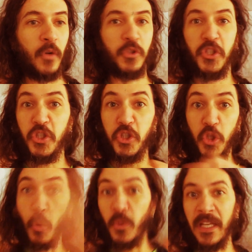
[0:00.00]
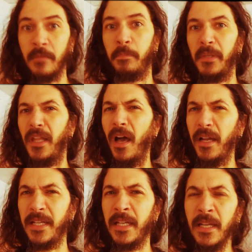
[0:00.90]
you know shooting
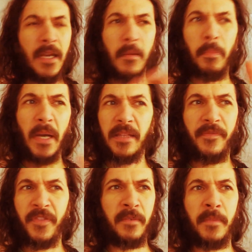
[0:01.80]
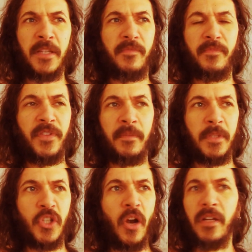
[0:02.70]
blood, but for the for the
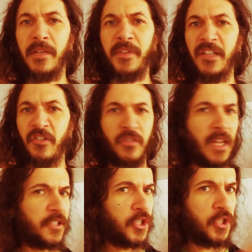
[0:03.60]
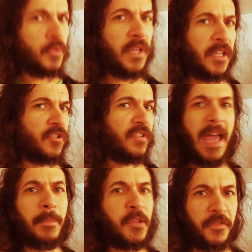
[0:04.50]
majority of it, there's not shooting. It just
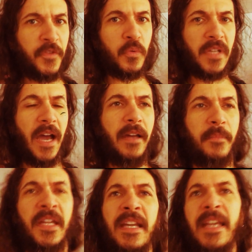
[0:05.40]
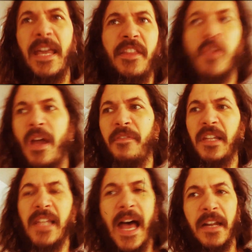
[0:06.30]
happens a few times, and then you have a
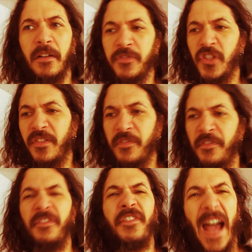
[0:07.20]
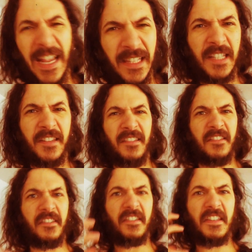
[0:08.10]
lot of just violence and
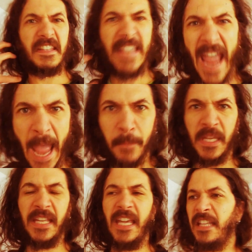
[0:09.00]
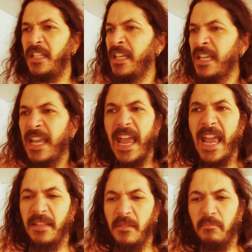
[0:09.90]
stabbing and
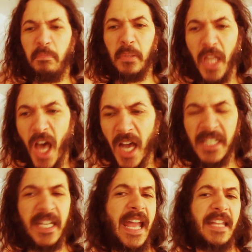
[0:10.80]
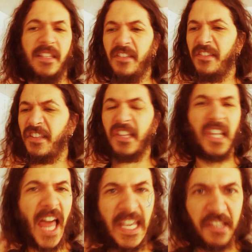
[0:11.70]
and blood and
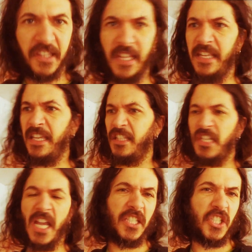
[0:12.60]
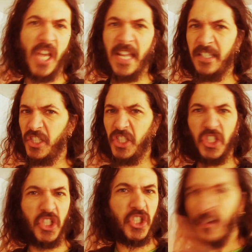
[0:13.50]
slicing and and and
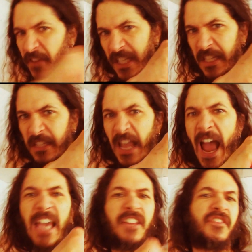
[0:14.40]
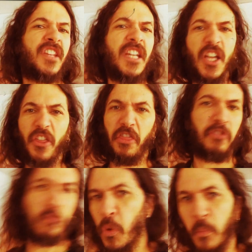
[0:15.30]
shoving knives
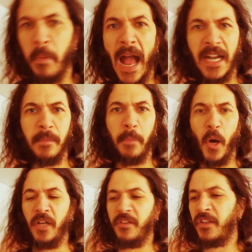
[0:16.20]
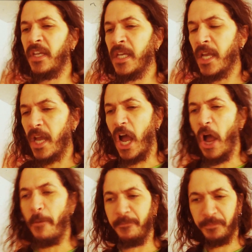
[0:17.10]
through body parts.
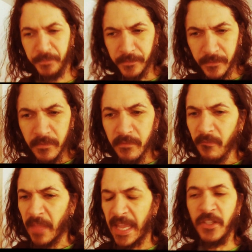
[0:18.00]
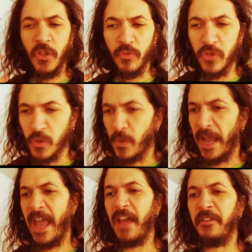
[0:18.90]
Um, and you do
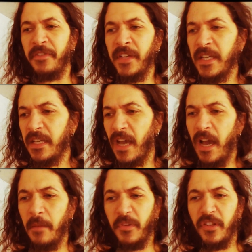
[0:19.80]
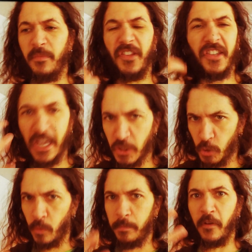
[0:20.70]
have um, some
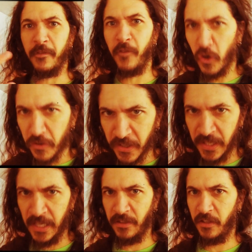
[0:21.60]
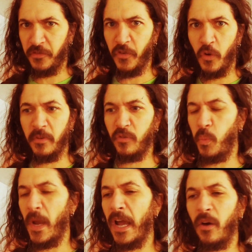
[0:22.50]
sexual perversity in this film as
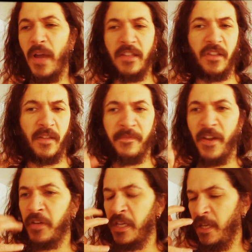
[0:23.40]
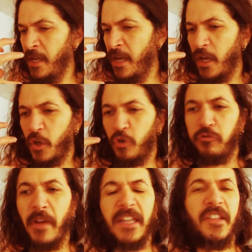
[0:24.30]
well, and some very
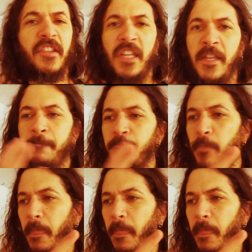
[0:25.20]
crazy